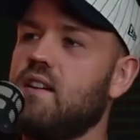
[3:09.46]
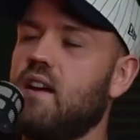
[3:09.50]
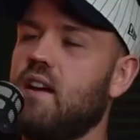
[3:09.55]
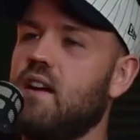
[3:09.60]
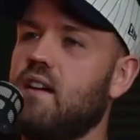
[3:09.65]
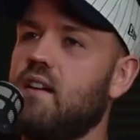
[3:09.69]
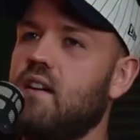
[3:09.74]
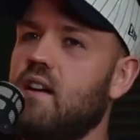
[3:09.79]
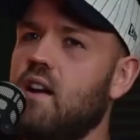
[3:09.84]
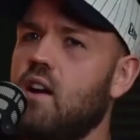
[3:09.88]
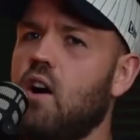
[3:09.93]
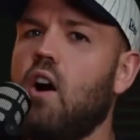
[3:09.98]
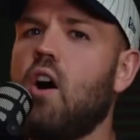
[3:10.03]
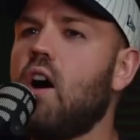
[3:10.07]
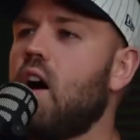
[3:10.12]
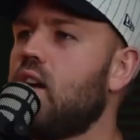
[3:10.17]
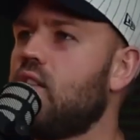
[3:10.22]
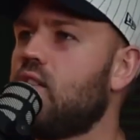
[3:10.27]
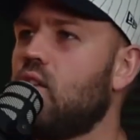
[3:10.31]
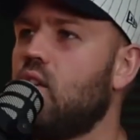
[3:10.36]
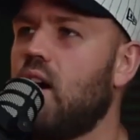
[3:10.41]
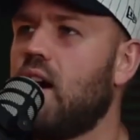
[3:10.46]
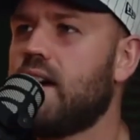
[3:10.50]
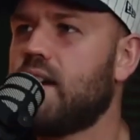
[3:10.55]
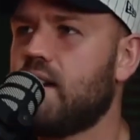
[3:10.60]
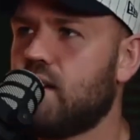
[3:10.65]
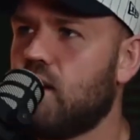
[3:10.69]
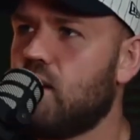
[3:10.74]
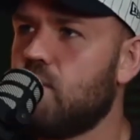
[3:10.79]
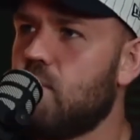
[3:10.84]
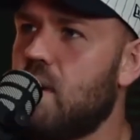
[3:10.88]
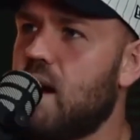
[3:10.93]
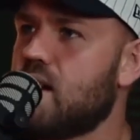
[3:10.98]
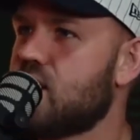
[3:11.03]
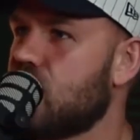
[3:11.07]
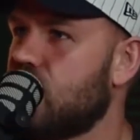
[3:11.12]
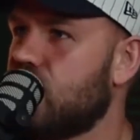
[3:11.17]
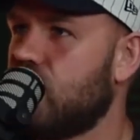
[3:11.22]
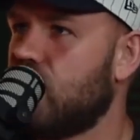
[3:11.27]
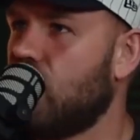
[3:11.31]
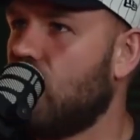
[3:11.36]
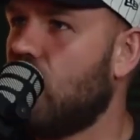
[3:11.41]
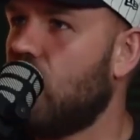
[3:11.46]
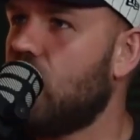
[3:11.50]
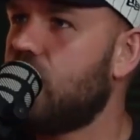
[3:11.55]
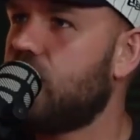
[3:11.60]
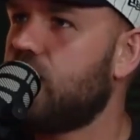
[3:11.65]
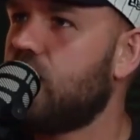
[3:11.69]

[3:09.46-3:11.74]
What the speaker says: I don't think they're massively off.